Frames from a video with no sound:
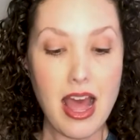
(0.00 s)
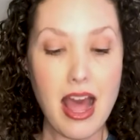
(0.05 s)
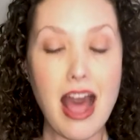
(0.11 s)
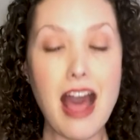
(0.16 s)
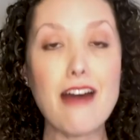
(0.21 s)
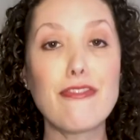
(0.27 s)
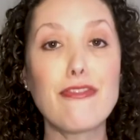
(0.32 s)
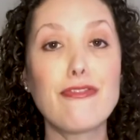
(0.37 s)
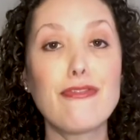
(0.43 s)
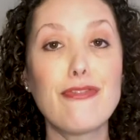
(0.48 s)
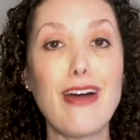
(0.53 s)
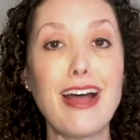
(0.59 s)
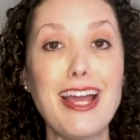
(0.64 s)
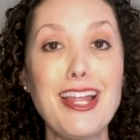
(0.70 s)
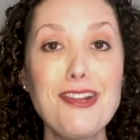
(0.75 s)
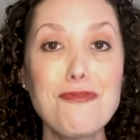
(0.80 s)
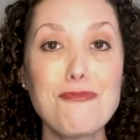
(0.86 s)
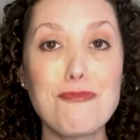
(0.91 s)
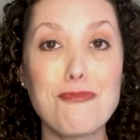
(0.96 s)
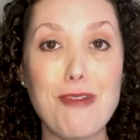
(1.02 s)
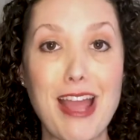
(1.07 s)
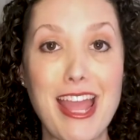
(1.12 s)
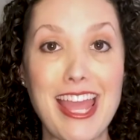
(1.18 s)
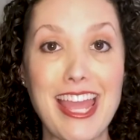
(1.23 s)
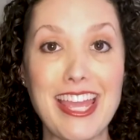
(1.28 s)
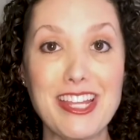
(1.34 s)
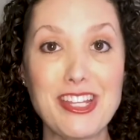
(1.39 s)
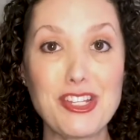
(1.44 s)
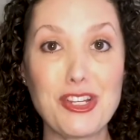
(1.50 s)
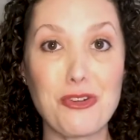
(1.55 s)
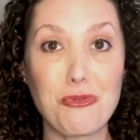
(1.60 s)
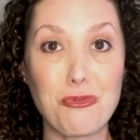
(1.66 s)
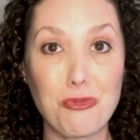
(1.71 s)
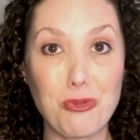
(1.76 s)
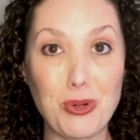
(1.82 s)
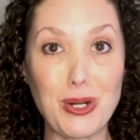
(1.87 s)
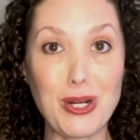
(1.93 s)
A fun way to
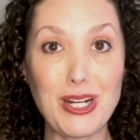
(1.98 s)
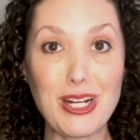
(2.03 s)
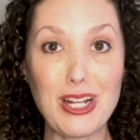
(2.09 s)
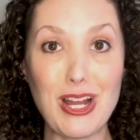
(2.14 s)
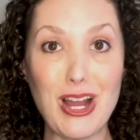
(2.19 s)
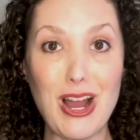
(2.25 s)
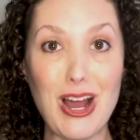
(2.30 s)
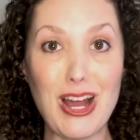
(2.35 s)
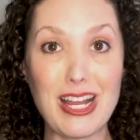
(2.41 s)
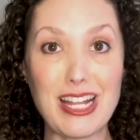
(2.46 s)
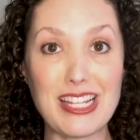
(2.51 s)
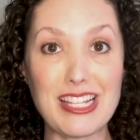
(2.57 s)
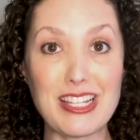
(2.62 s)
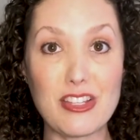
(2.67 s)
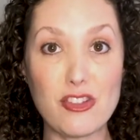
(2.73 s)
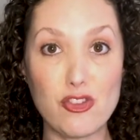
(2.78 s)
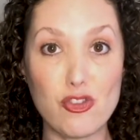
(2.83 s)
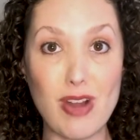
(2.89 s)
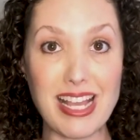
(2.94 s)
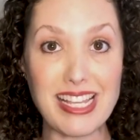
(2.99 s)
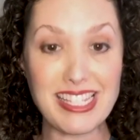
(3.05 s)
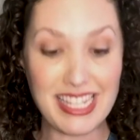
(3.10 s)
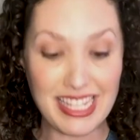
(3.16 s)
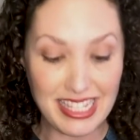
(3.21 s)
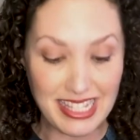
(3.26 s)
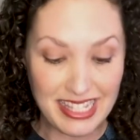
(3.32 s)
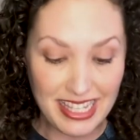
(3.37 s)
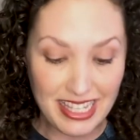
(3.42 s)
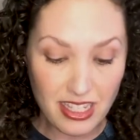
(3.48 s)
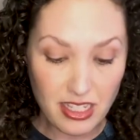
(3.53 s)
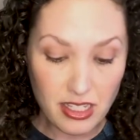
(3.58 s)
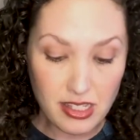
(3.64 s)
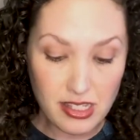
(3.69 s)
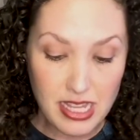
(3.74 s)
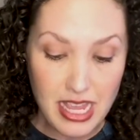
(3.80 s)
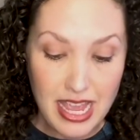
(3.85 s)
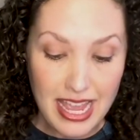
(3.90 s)
work on dressing
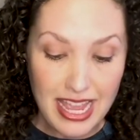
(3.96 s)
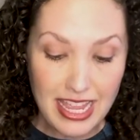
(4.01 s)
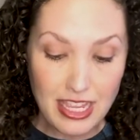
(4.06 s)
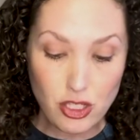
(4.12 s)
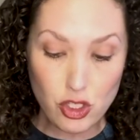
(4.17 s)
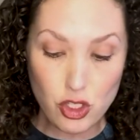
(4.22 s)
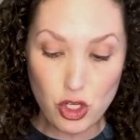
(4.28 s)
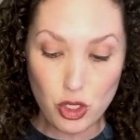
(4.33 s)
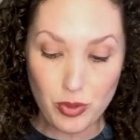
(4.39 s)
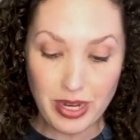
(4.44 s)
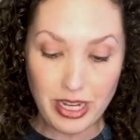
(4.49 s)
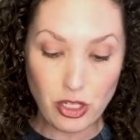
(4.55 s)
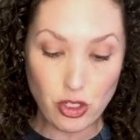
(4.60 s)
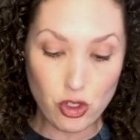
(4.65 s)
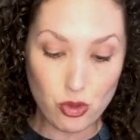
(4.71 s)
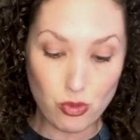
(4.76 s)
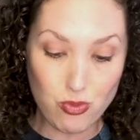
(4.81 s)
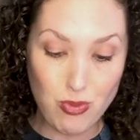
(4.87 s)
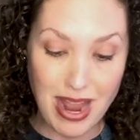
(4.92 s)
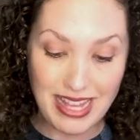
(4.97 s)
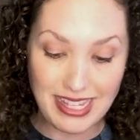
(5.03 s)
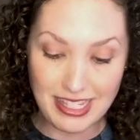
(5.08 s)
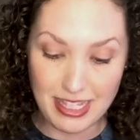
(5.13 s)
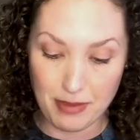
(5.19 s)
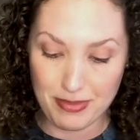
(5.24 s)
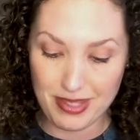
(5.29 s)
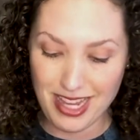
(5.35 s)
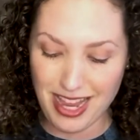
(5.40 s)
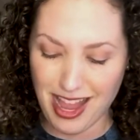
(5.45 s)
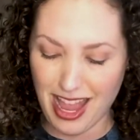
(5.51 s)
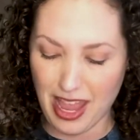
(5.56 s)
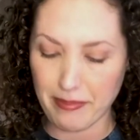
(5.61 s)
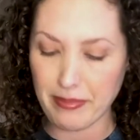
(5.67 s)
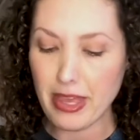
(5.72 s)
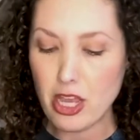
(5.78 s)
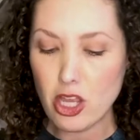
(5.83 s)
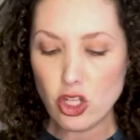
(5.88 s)
skills is during dress-up
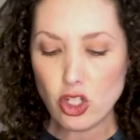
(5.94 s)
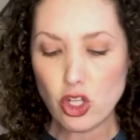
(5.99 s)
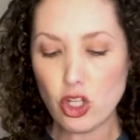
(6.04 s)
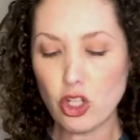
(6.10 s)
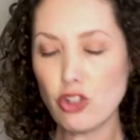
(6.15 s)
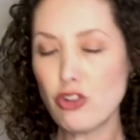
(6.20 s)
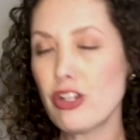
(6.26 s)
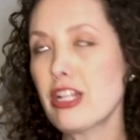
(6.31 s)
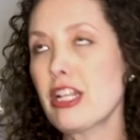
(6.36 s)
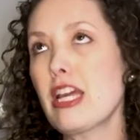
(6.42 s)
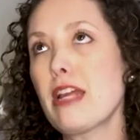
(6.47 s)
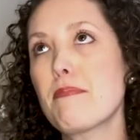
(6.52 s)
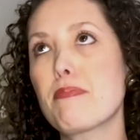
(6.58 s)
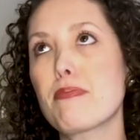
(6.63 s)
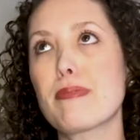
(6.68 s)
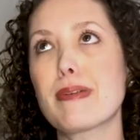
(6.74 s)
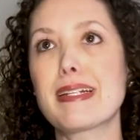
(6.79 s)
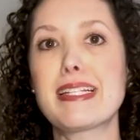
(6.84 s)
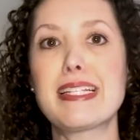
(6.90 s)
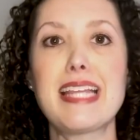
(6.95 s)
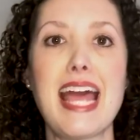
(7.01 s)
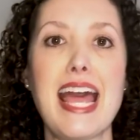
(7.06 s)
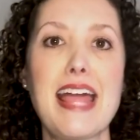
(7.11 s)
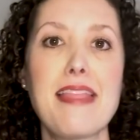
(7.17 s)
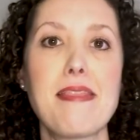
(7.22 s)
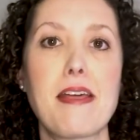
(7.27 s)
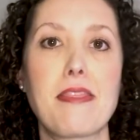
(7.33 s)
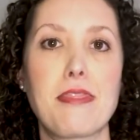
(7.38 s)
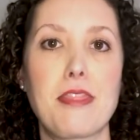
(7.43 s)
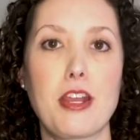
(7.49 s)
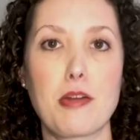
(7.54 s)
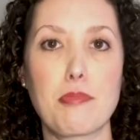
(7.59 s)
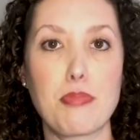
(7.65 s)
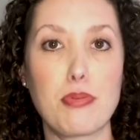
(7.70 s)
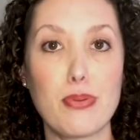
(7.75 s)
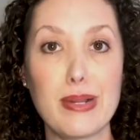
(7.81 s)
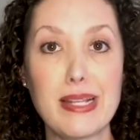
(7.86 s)
time. Children can pretend that they're
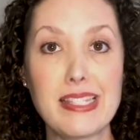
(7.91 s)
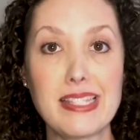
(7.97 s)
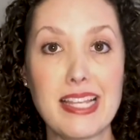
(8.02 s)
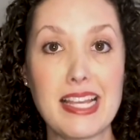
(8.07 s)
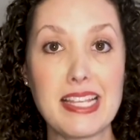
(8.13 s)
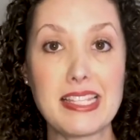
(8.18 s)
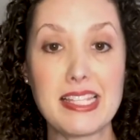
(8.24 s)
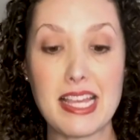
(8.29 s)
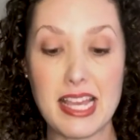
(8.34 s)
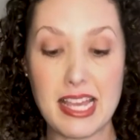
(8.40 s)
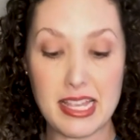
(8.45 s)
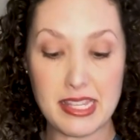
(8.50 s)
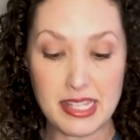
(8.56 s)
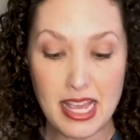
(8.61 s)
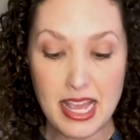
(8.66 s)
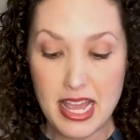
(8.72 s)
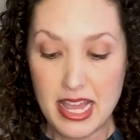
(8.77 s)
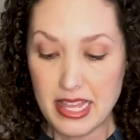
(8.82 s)
princesses.